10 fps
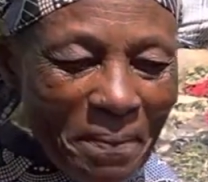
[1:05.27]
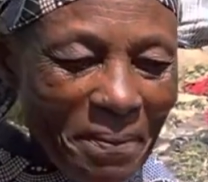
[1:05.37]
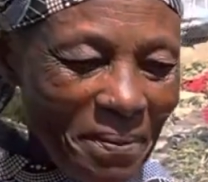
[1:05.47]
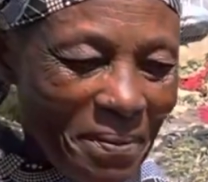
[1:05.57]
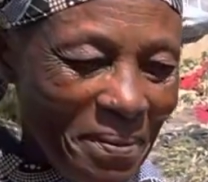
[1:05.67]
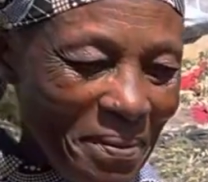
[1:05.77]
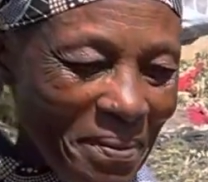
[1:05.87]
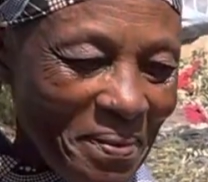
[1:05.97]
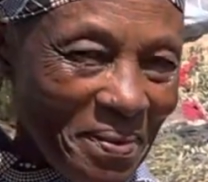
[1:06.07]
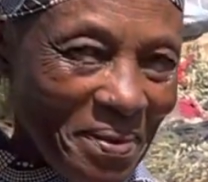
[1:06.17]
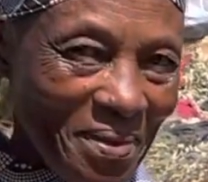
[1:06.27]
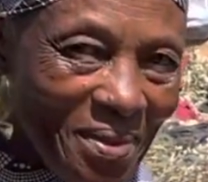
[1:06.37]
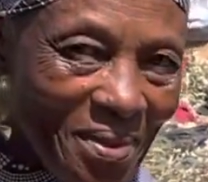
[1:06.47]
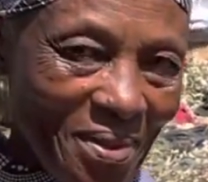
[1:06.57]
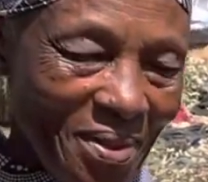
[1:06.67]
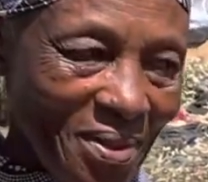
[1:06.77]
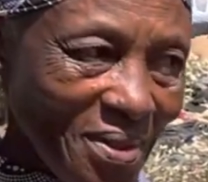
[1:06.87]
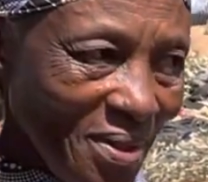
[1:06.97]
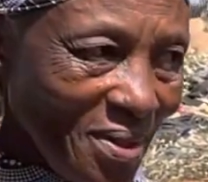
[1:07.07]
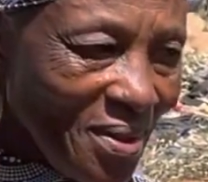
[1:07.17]
Wow. So we
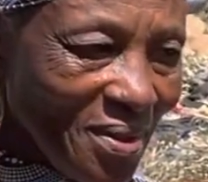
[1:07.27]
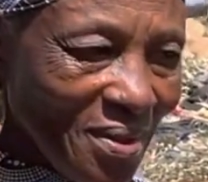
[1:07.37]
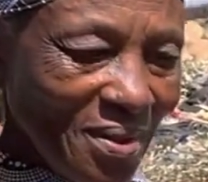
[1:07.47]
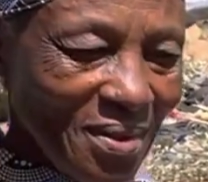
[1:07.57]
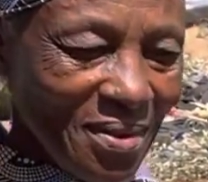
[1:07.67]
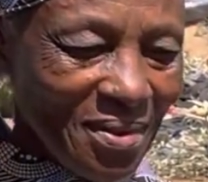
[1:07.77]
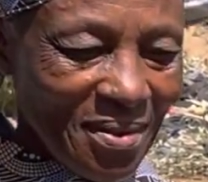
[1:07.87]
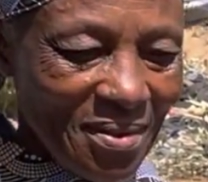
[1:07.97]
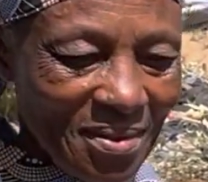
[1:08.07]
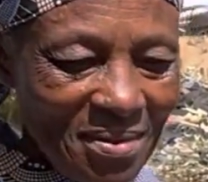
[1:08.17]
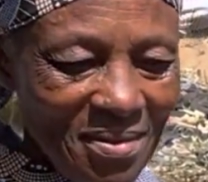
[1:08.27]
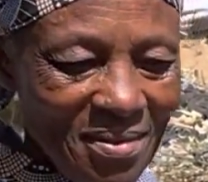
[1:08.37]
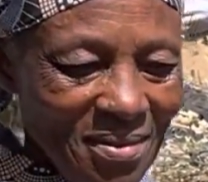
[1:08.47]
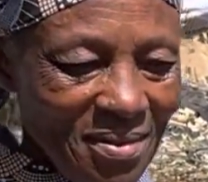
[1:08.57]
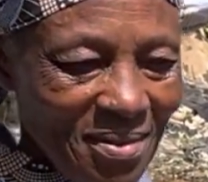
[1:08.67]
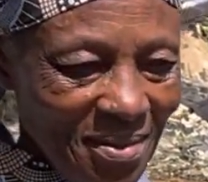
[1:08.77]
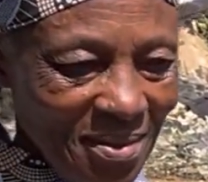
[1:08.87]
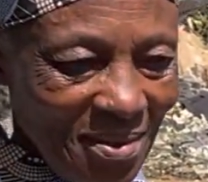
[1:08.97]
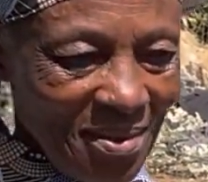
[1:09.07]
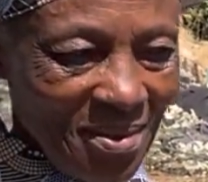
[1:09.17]
will try and get her a machine
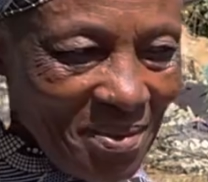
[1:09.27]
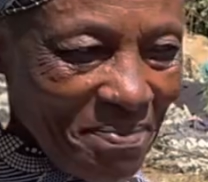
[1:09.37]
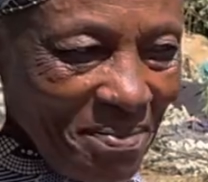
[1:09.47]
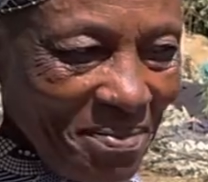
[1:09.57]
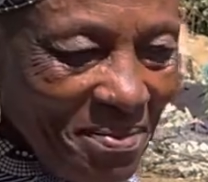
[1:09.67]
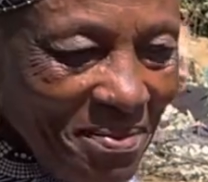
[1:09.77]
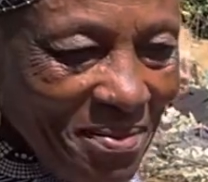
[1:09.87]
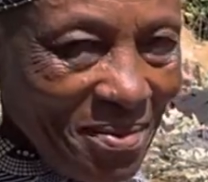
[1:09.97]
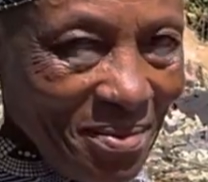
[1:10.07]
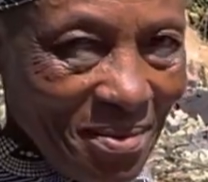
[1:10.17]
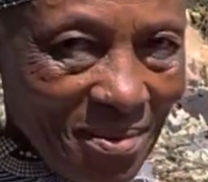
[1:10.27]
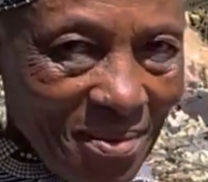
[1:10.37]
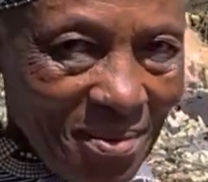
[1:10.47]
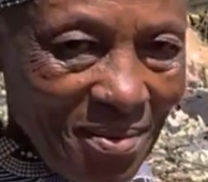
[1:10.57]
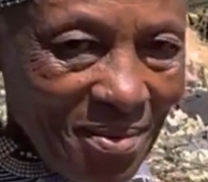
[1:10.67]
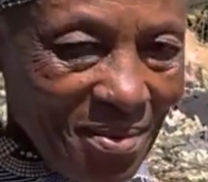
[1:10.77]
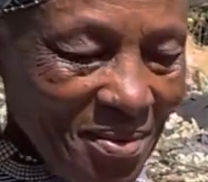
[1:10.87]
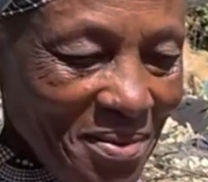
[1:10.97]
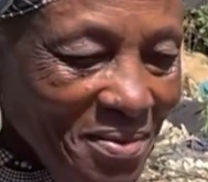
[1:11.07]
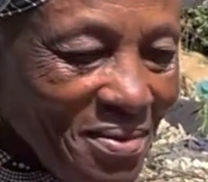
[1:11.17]
so that she can mechanize her
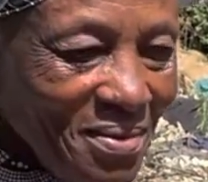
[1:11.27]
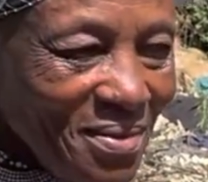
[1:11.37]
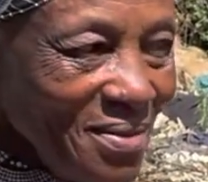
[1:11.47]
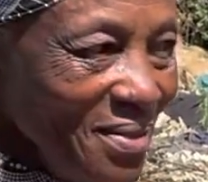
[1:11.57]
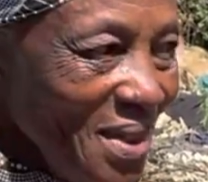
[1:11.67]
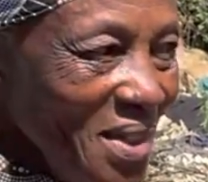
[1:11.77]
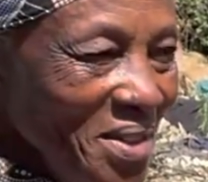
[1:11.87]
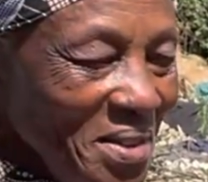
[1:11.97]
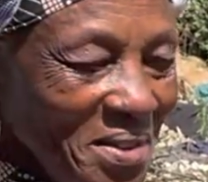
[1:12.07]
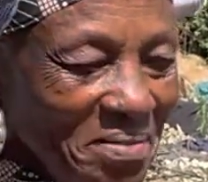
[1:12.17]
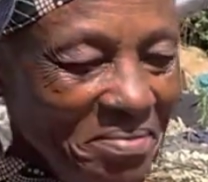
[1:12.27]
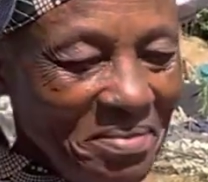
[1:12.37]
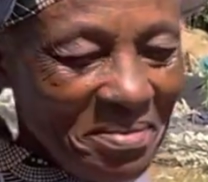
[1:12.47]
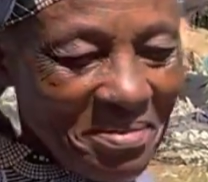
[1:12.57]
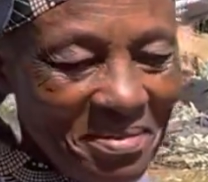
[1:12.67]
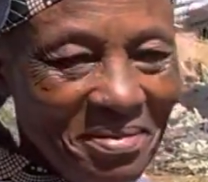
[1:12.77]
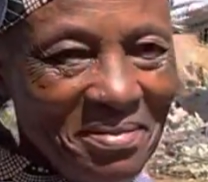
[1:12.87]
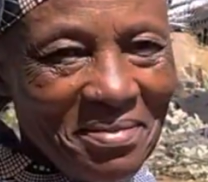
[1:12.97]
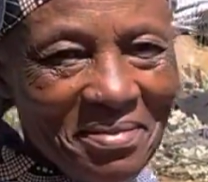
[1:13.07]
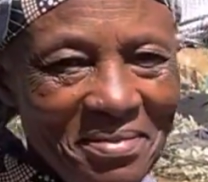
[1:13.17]
work because it's now
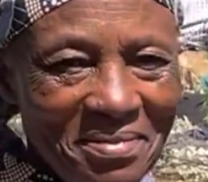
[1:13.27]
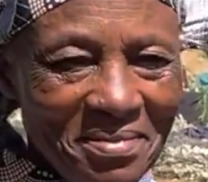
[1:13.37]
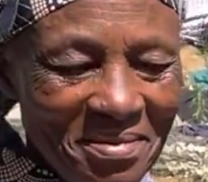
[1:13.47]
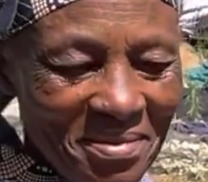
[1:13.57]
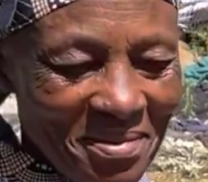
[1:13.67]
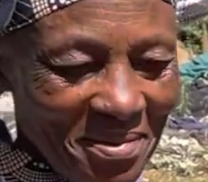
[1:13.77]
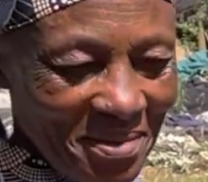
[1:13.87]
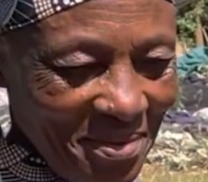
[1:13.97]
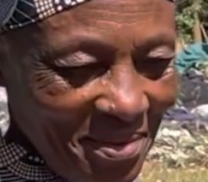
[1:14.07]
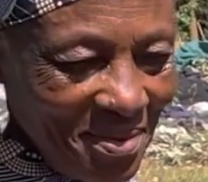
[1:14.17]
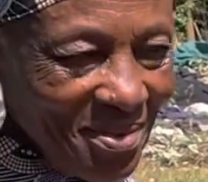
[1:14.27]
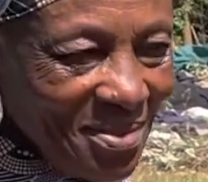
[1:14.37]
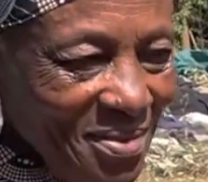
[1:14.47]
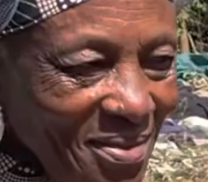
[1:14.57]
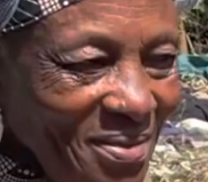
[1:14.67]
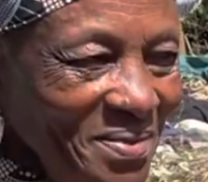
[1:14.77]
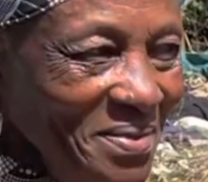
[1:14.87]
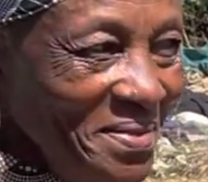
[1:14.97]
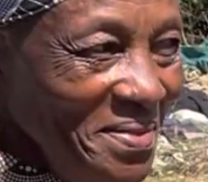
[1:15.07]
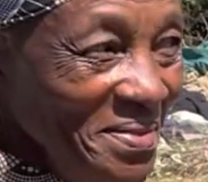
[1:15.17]
human but with a
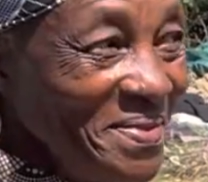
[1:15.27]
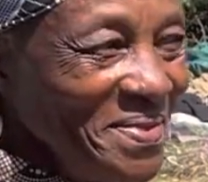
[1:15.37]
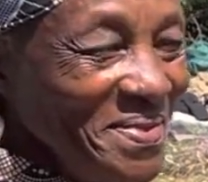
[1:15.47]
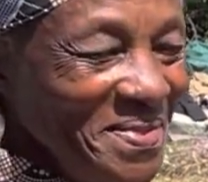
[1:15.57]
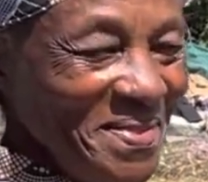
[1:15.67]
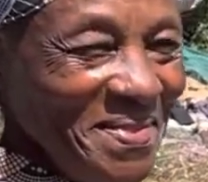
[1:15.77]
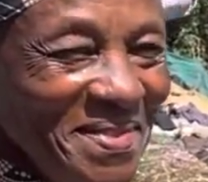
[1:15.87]
little mechanizing.